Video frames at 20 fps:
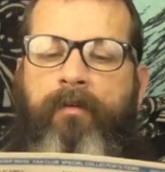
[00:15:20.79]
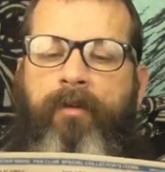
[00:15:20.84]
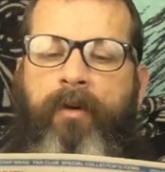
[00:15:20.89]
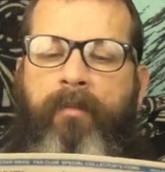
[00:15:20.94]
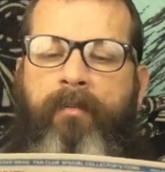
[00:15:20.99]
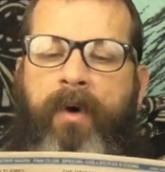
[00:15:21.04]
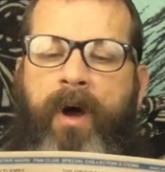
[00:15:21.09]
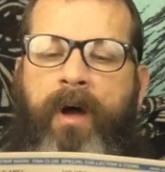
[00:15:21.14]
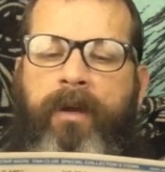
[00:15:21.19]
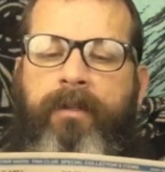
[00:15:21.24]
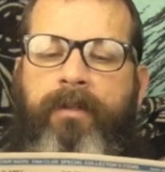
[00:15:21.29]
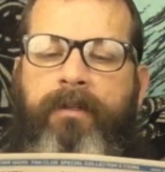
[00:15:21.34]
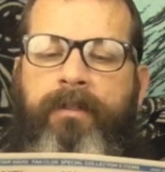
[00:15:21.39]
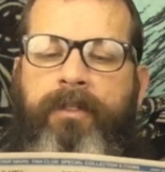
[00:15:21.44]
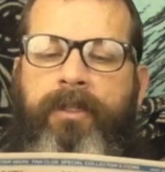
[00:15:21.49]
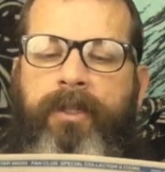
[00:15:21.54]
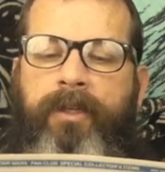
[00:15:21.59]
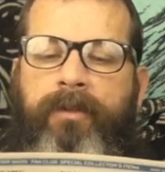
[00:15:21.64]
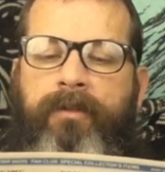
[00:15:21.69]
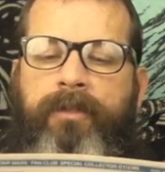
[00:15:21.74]
For
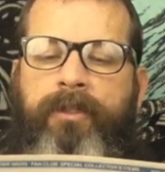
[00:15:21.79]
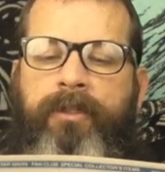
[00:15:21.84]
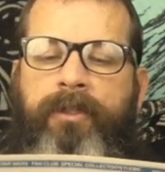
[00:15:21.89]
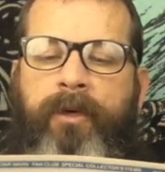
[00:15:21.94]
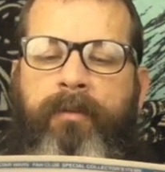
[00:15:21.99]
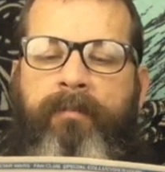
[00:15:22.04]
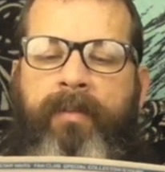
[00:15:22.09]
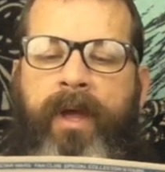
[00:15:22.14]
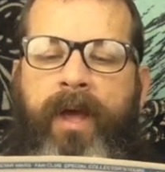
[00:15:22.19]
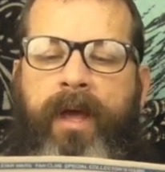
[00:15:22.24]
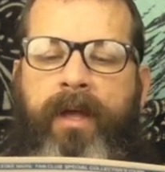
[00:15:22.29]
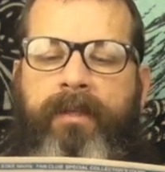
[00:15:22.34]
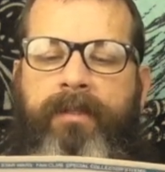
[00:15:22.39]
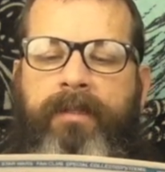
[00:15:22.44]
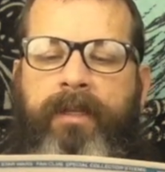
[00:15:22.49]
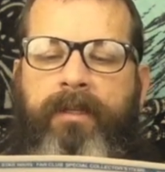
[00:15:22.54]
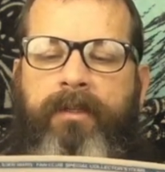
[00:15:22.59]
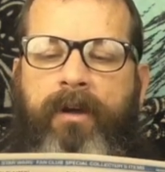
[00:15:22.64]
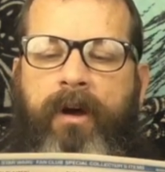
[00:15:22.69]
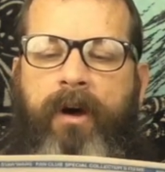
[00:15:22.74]
models, she uses her
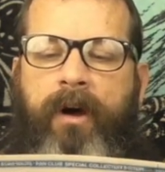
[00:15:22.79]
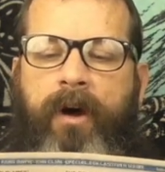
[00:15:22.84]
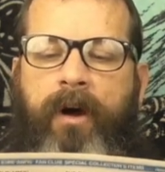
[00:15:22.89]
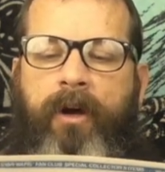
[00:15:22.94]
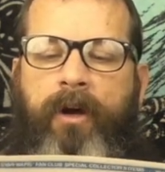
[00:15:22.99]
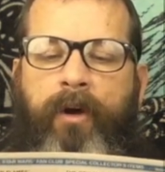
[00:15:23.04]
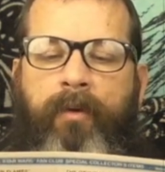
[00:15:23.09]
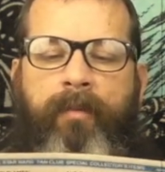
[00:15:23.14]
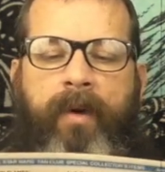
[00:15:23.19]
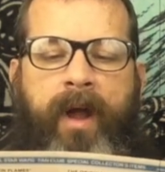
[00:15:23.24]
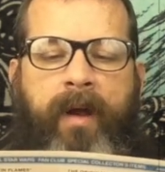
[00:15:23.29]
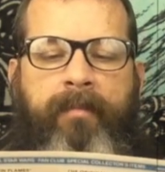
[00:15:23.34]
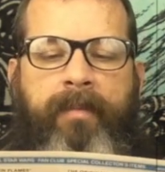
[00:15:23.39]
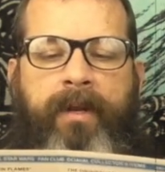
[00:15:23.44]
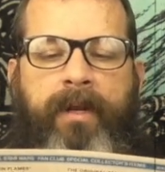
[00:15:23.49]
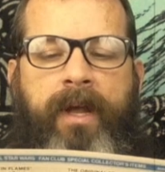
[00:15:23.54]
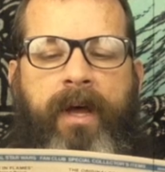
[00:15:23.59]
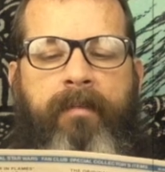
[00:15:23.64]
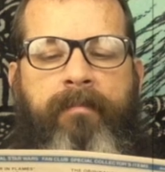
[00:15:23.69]
pets, a dog, a rabbit,